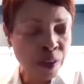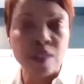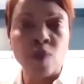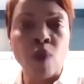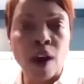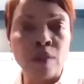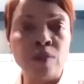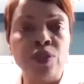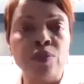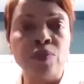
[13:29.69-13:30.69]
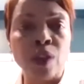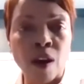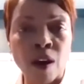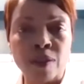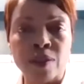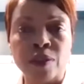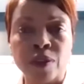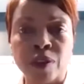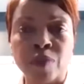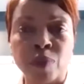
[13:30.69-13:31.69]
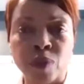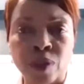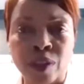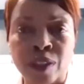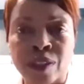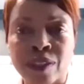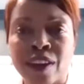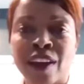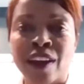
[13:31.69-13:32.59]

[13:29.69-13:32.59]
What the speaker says: I said, why don't you talk to your employees?